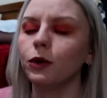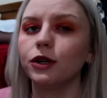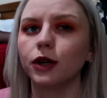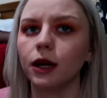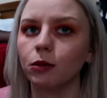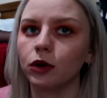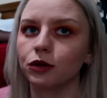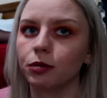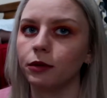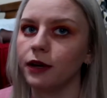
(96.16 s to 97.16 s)
We do get
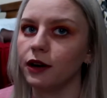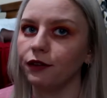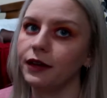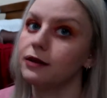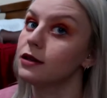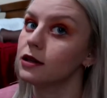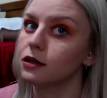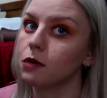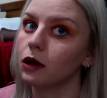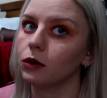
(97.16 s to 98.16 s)
multiple POVs in
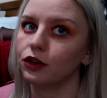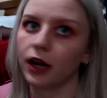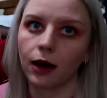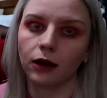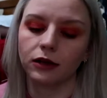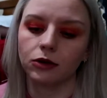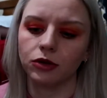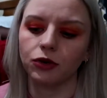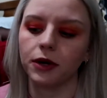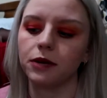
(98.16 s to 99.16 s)
this book, which I also
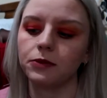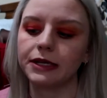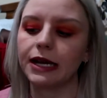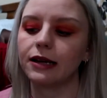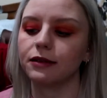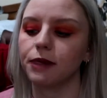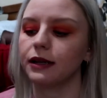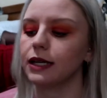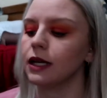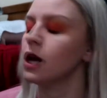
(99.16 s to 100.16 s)
enjoyed and was not
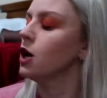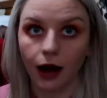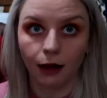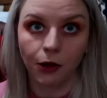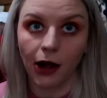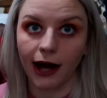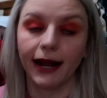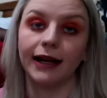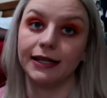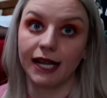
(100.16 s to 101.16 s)
expecting. I'm
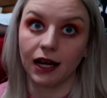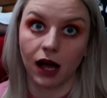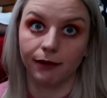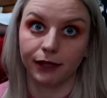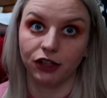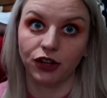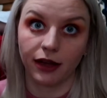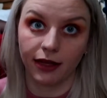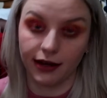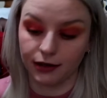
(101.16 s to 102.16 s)
glad I did accomplish
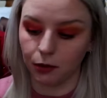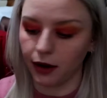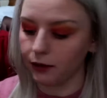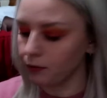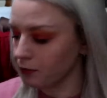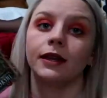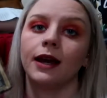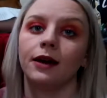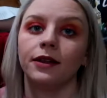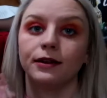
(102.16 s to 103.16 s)
this one.
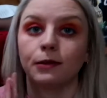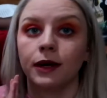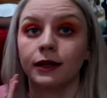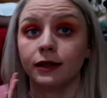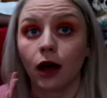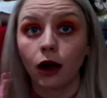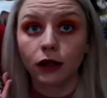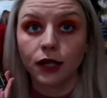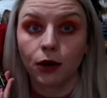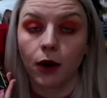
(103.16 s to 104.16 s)
Now this one is
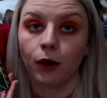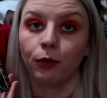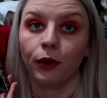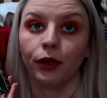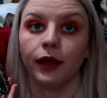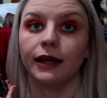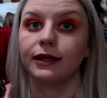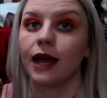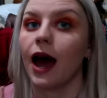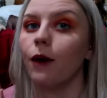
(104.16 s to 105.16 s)
also on both
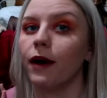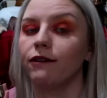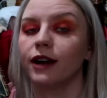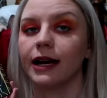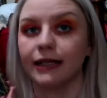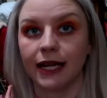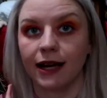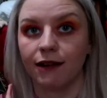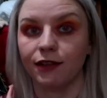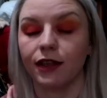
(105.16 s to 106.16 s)
lists, however I
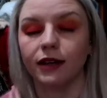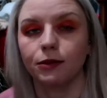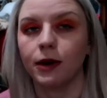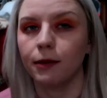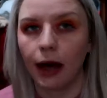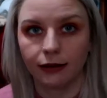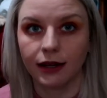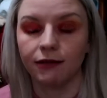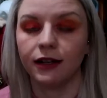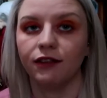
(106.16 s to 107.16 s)
DNF'd this one
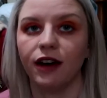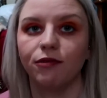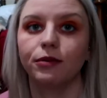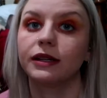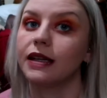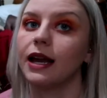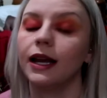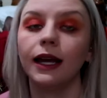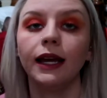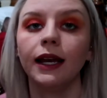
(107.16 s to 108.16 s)
about
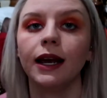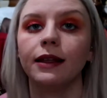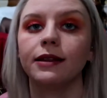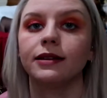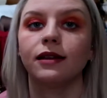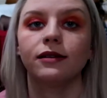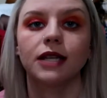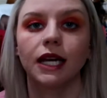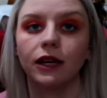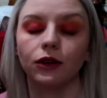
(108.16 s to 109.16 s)
75% in, and this is
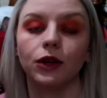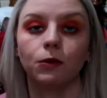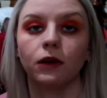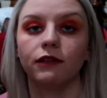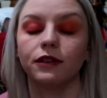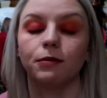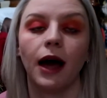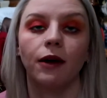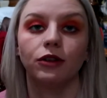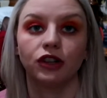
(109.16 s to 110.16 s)
The Gilded Wolves
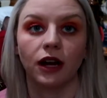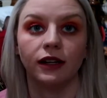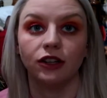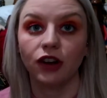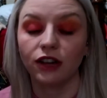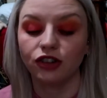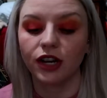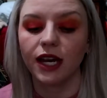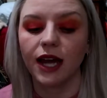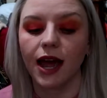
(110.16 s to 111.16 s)
by Roshani
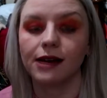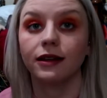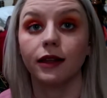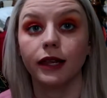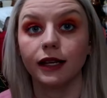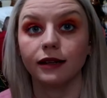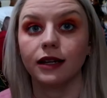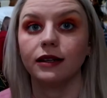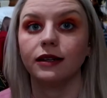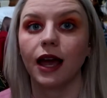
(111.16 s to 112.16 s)
Chokshi, and this
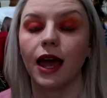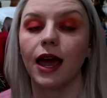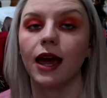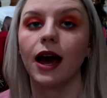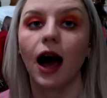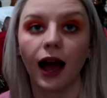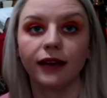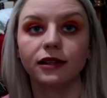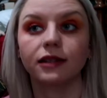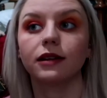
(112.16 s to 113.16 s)
is a
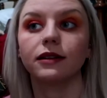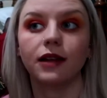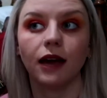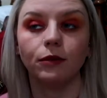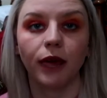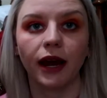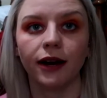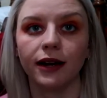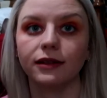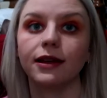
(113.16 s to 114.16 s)
heist set in
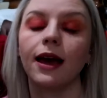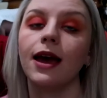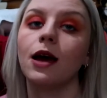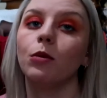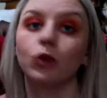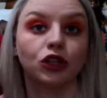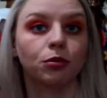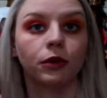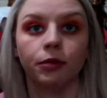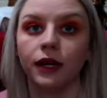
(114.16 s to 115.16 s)
Paris,
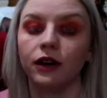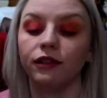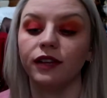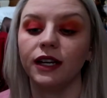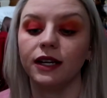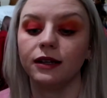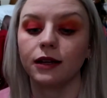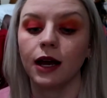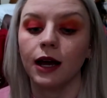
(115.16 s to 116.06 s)
multiple POVs,